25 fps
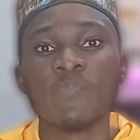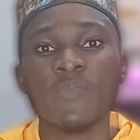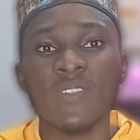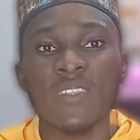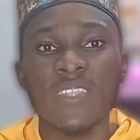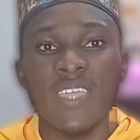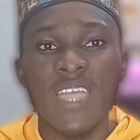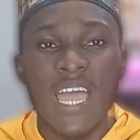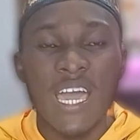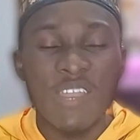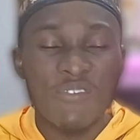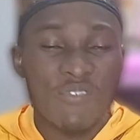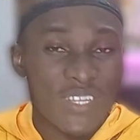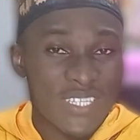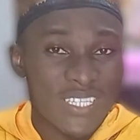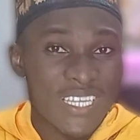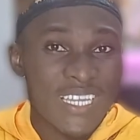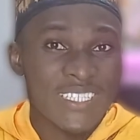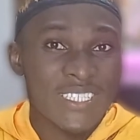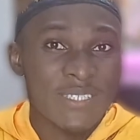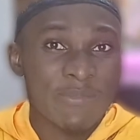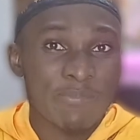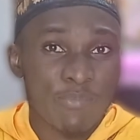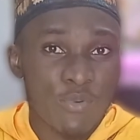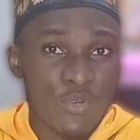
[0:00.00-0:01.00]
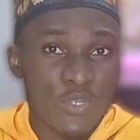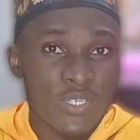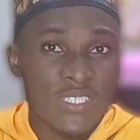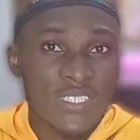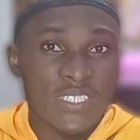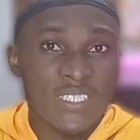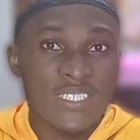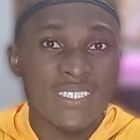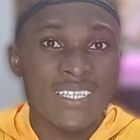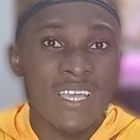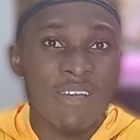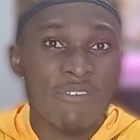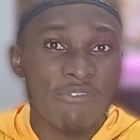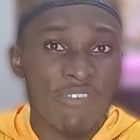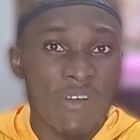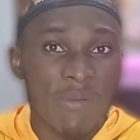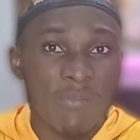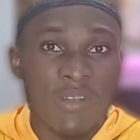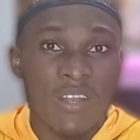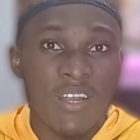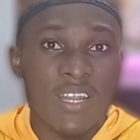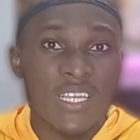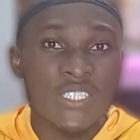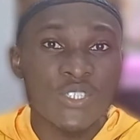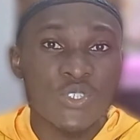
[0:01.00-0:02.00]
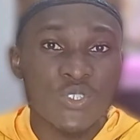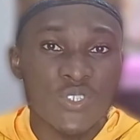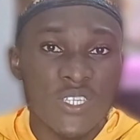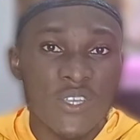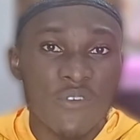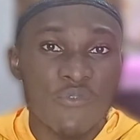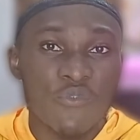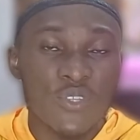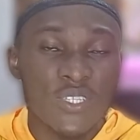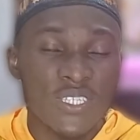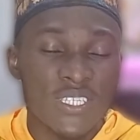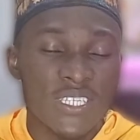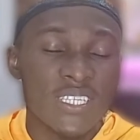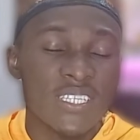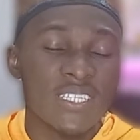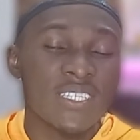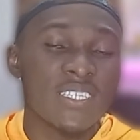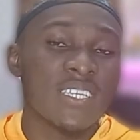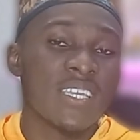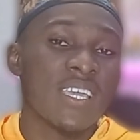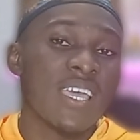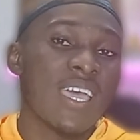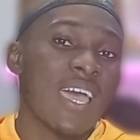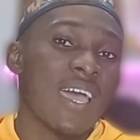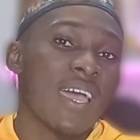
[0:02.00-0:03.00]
their advertising policies and familiarize yourself with it